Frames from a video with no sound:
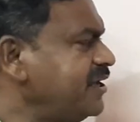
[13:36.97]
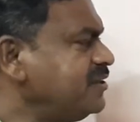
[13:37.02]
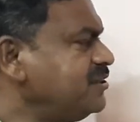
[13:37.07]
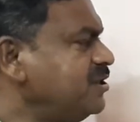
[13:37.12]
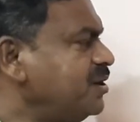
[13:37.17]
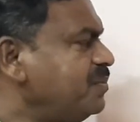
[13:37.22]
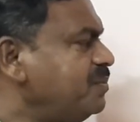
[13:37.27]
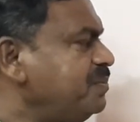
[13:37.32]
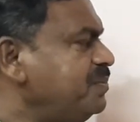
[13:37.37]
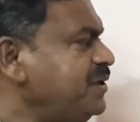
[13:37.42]

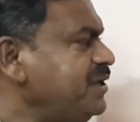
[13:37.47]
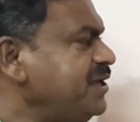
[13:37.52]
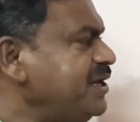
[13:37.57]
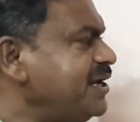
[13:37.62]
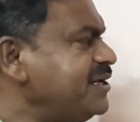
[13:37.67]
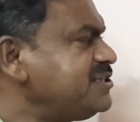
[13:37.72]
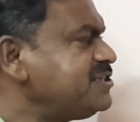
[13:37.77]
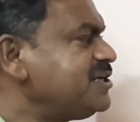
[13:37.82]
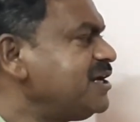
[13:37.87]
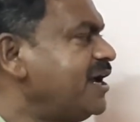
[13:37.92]
the
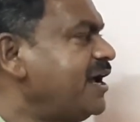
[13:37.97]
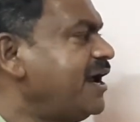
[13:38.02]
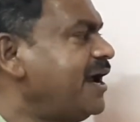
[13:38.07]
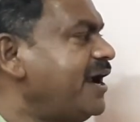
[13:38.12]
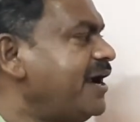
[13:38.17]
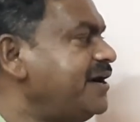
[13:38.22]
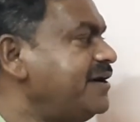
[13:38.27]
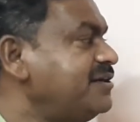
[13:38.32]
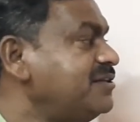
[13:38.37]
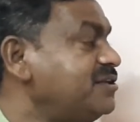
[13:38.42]
pH
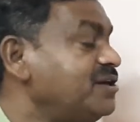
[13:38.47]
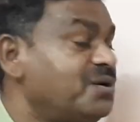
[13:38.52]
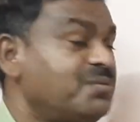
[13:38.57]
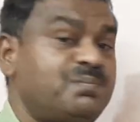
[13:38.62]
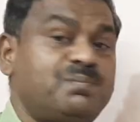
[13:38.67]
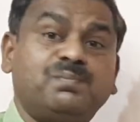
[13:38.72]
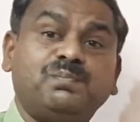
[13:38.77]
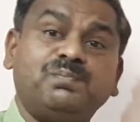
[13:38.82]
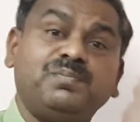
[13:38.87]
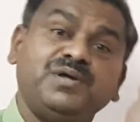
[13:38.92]
and the
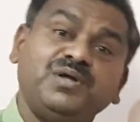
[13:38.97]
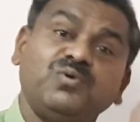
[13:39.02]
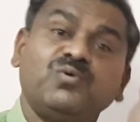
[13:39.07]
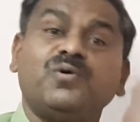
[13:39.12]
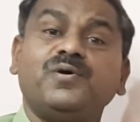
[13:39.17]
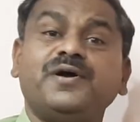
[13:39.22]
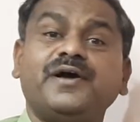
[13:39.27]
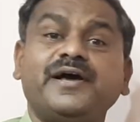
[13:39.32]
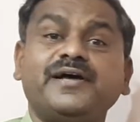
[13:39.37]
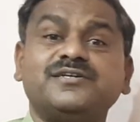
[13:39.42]

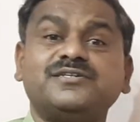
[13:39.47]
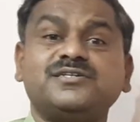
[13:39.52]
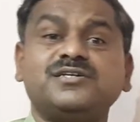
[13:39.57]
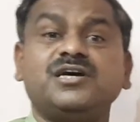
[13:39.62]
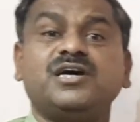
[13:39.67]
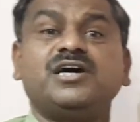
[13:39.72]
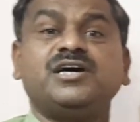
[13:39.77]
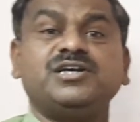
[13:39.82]
pOH